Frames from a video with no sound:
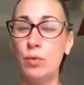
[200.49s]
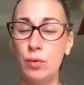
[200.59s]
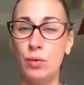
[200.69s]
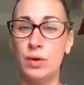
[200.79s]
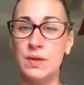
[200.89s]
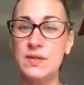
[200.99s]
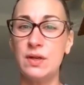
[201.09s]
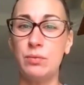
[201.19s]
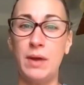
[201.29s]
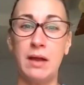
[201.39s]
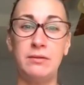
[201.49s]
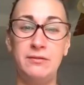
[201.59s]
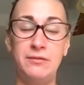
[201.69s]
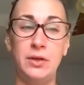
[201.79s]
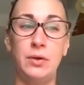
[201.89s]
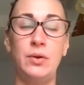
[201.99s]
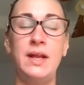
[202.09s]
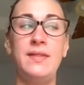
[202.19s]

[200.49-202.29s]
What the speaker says: rules around food.